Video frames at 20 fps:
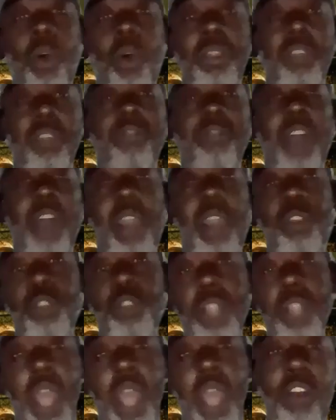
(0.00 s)
on the fighters
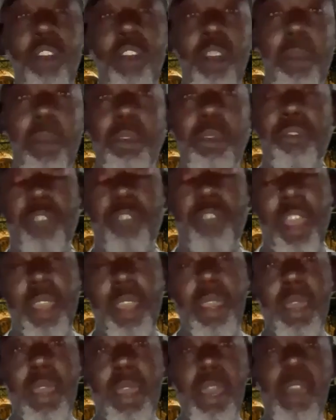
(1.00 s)
and the outcome of the
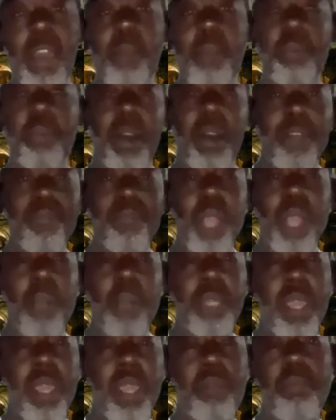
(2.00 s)
fight. But I'm
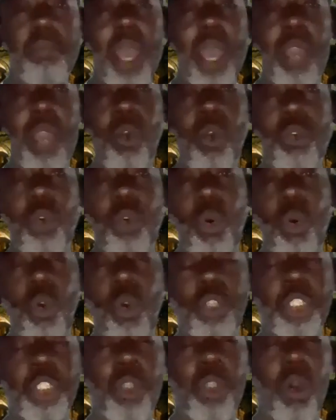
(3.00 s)
getting back on the
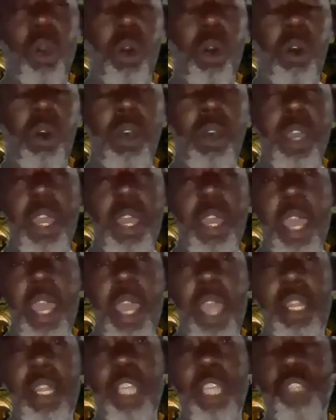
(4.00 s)
horse, y'all,
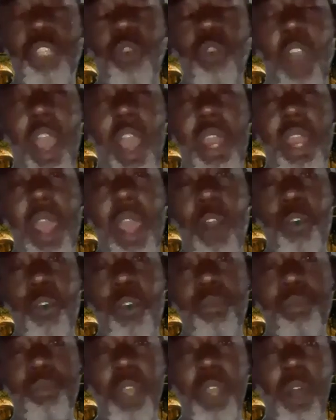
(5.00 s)
and let's ride out.
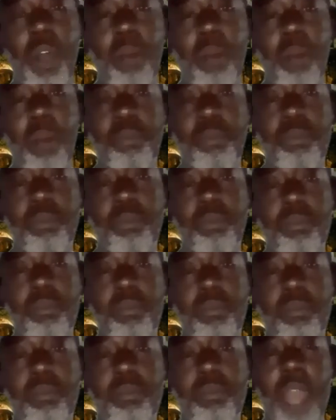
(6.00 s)

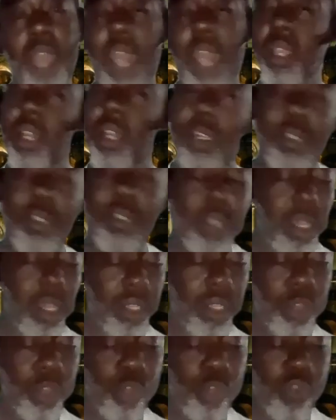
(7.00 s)
Had a good
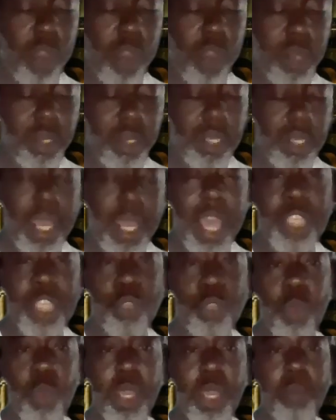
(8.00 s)
little run
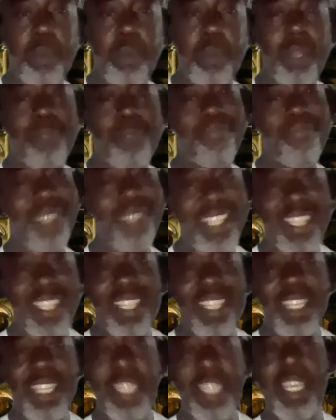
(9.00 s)
last week, but
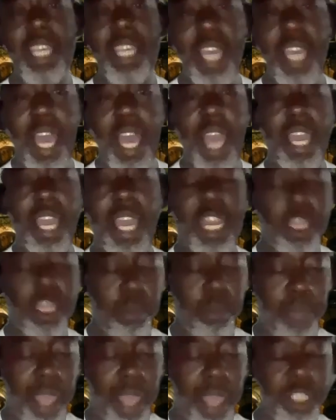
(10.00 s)
I to
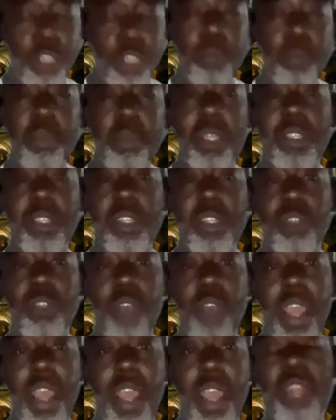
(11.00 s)
get back to the business,
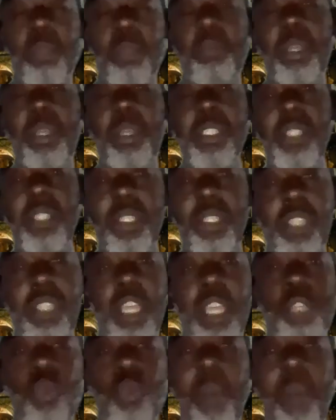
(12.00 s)
right? And the business
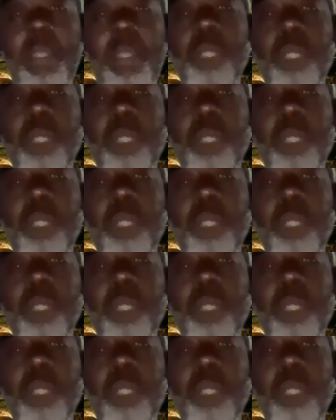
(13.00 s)
is women's